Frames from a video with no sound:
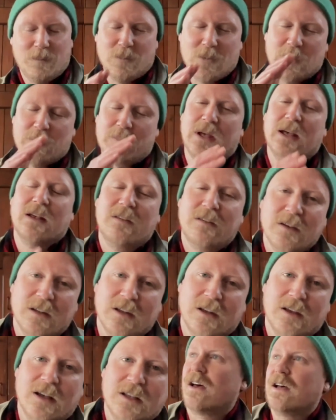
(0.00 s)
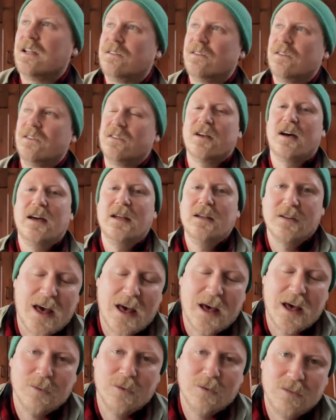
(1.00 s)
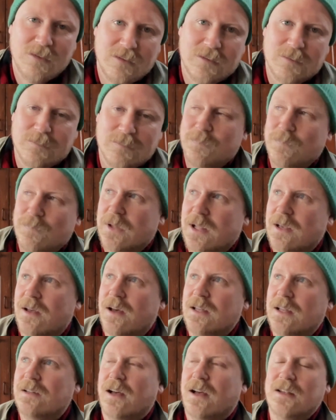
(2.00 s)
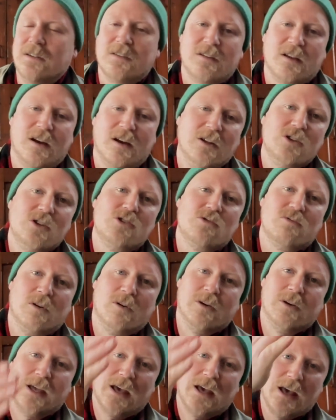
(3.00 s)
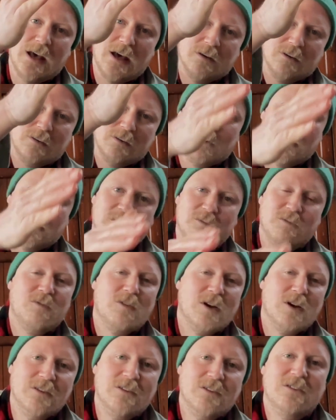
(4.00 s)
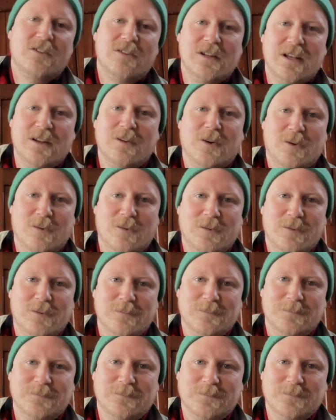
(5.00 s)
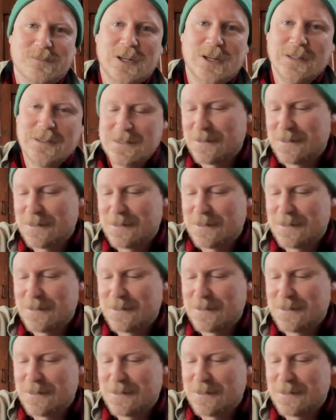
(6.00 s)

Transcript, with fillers: Basically, I, I designed a house. Like, I, I started drawing a house where the front slid off. Right?